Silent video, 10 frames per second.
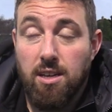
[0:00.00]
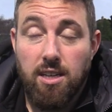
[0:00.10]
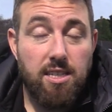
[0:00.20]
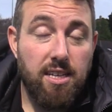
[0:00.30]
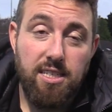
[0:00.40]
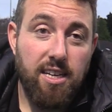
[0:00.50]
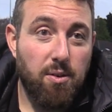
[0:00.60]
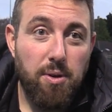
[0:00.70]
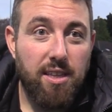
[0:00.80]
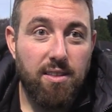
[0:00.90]
as I
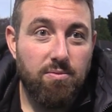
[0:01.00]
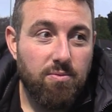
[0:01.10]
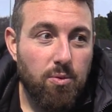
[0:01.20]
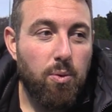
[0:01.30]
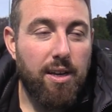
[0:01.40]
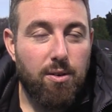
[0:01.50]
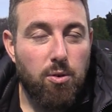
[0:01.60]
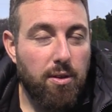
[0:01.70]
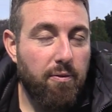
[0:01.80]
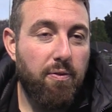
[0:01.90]
say, we we
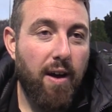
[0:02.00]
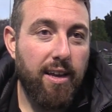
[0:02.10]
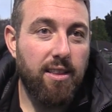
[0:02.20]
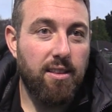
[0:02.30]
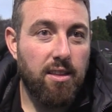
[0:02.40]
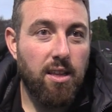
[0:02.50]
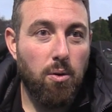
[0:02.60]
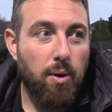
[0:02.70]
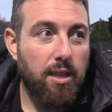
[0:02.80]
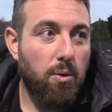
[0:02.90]
couldn't find
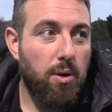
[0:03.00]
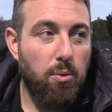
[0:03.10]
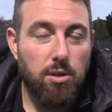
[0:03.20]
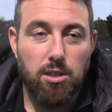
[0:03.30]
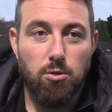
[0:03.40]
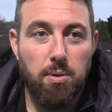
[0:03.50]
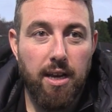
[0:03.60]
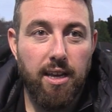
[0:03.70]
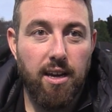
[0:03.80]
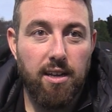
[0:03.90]
the way that we wanted to
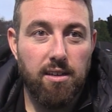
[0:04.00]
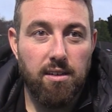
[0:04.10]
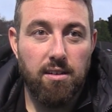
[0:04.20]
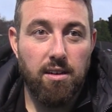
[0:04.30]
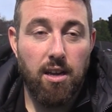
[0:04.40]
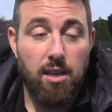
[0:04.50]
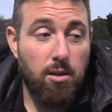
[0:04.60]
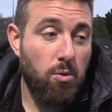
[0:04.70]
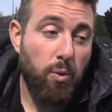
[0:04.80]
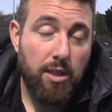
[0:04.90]
play, and
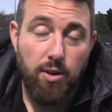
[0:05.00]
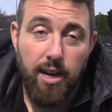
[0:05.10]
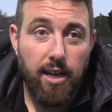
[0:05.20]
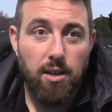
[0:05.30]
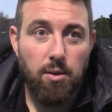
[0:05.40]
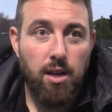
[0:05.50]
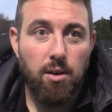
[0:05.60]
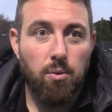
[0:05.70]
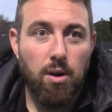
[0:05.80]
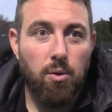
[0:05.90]
we try
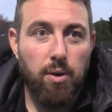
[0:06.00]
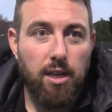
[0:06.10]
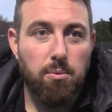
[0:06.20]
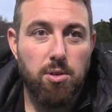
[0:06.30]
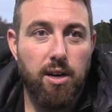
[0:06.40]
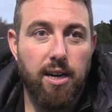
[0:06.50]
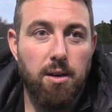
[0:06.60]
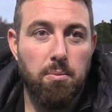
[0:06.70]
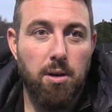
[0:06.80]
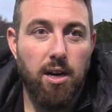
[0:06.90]
and, and we kept
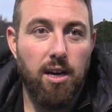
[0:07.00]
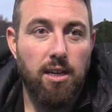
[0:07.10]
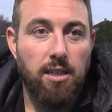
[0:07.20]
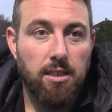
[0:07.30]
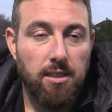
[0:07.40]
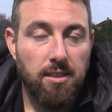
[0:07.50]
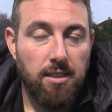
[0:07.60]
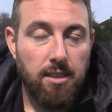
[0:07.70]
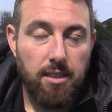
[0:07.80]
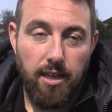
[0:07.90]
trying, but
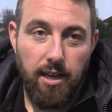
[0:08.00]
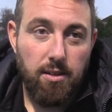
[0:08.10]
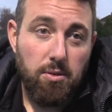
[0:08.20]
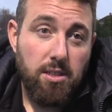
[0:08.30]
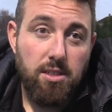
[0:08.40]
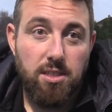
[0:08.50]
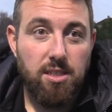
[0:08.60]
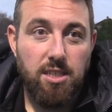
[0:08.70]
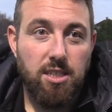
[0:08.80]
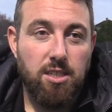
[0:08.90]
yeah,
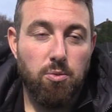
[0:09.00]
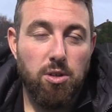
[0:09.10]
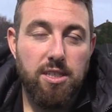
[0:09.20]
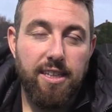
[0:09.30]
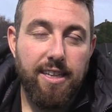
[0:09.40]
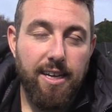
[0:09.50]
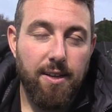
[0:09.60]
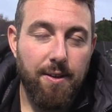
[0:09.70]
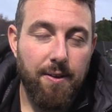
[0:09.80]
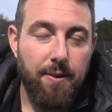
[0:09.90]
it wasn't the
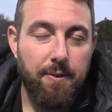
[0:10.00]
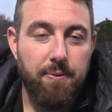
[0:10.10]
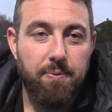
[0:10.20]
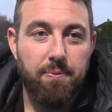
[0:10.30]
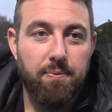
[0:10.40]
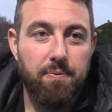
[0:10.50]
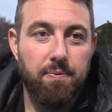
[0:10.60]
day